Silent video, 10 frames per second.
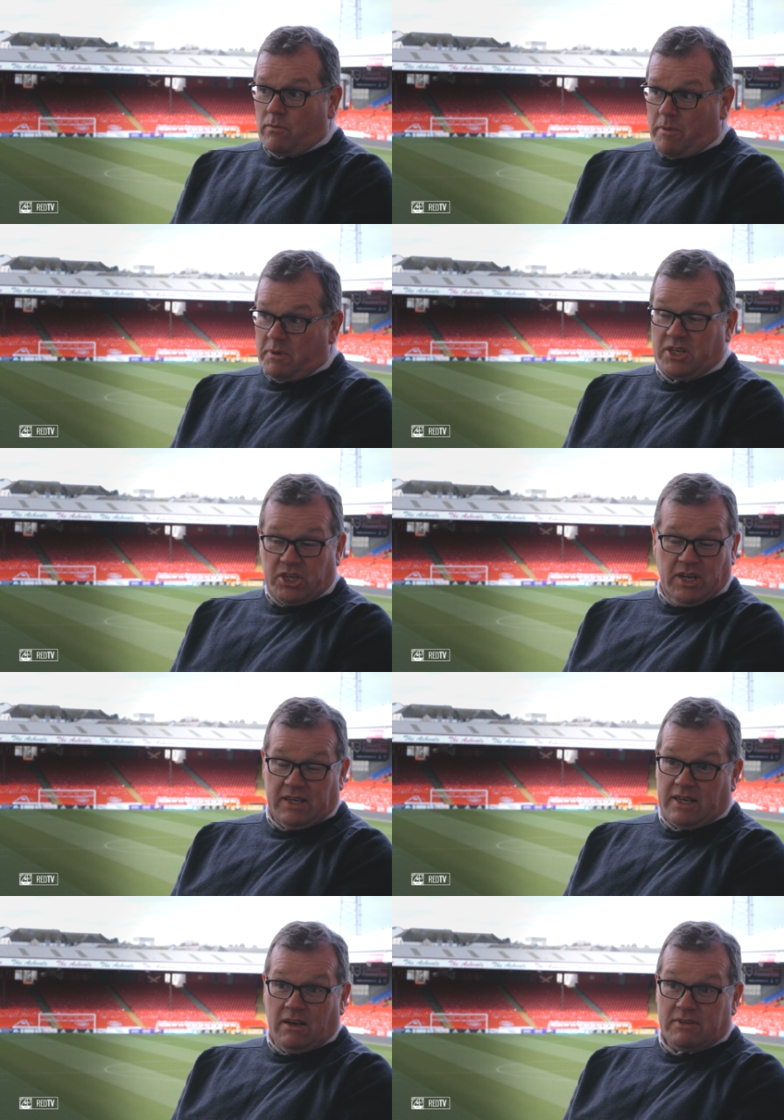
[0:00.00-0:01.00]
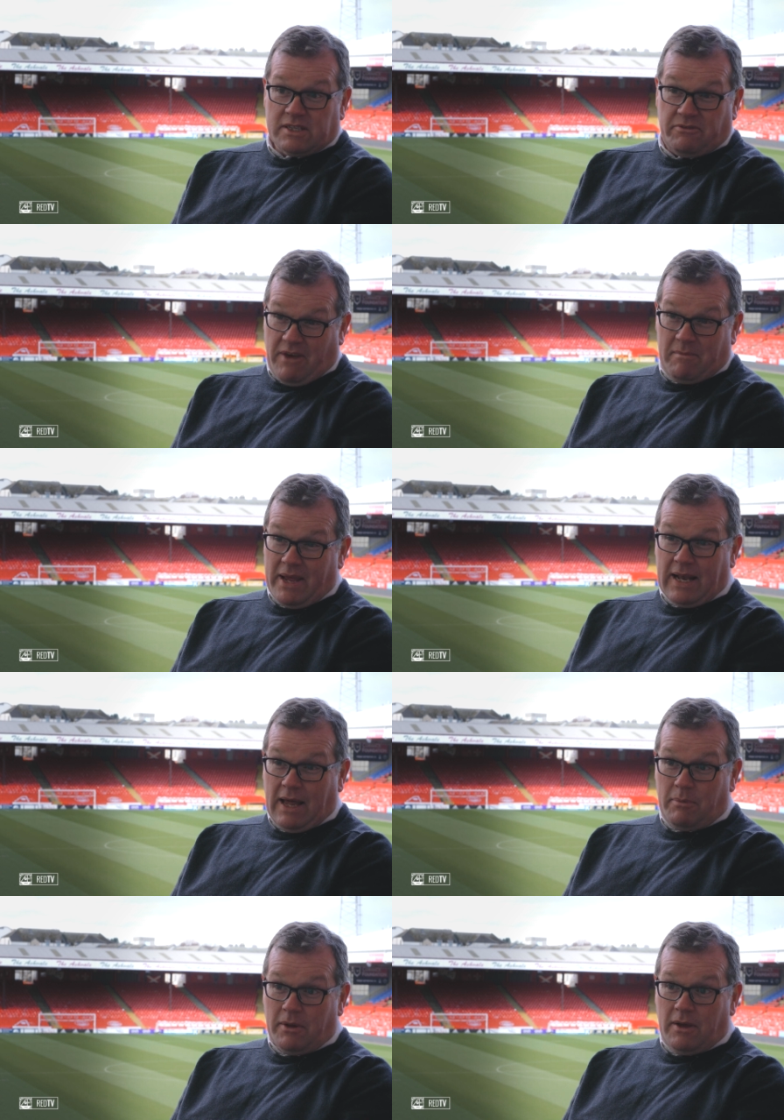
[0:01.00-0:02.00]
we position ourselves as a family
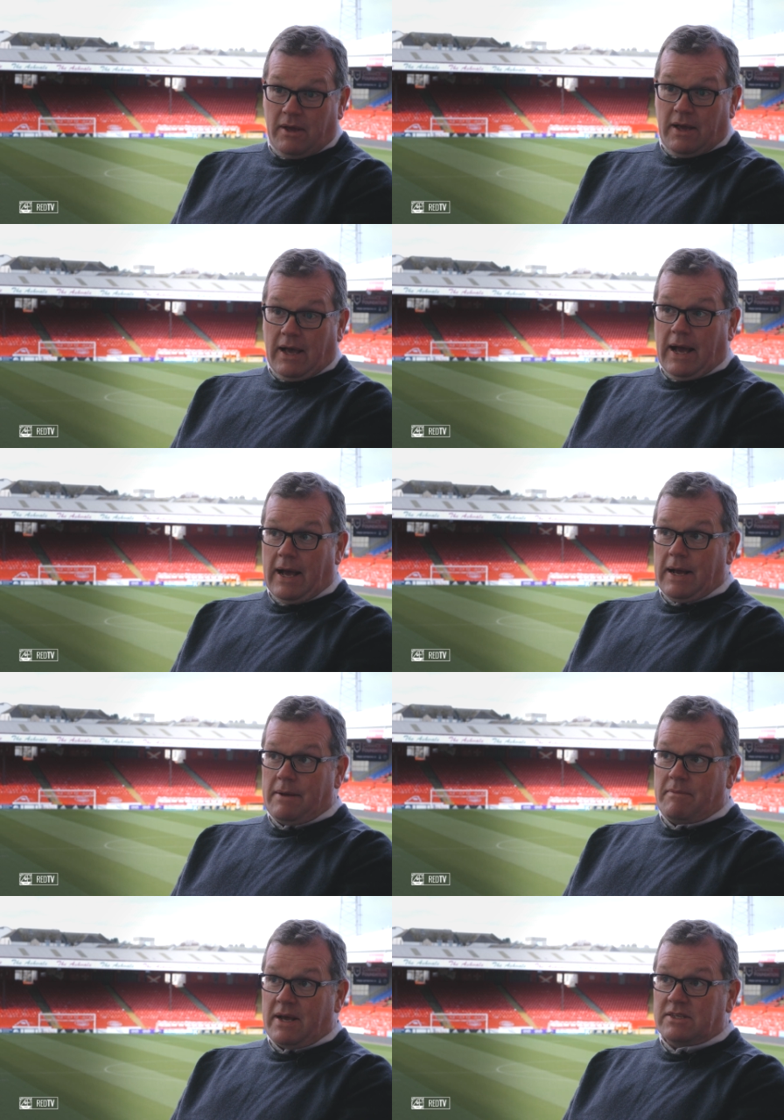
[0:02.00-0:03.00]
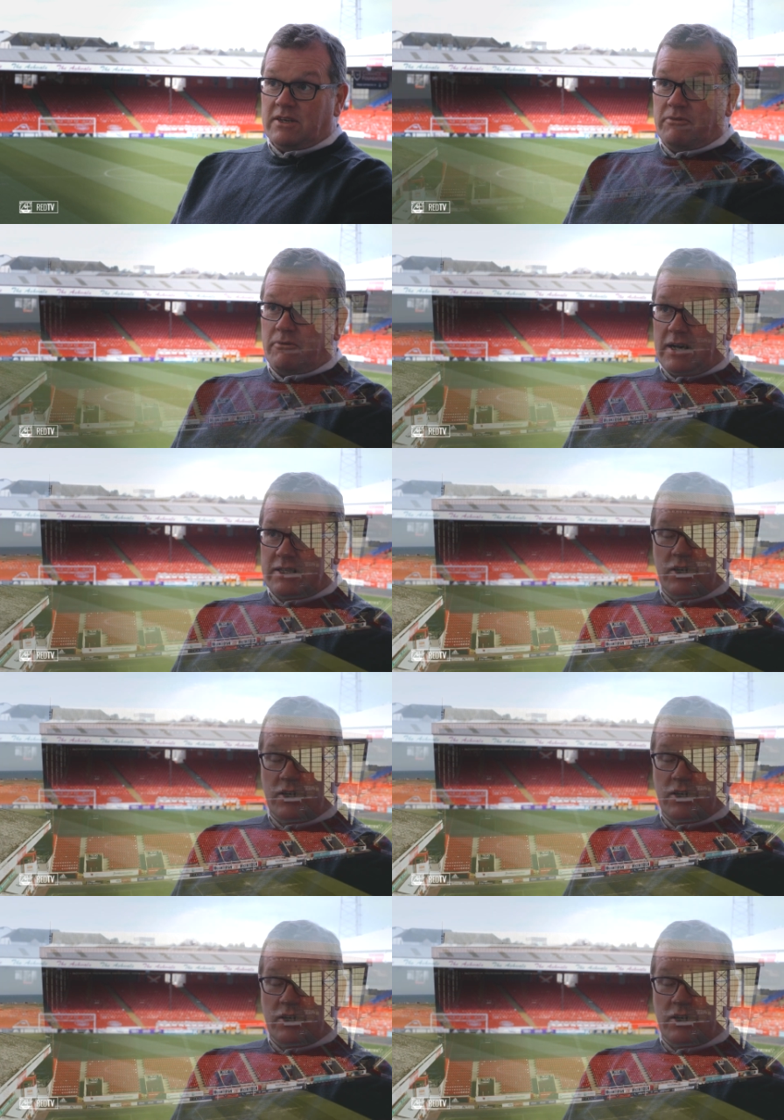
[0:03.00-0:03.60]
club. Um, and so for us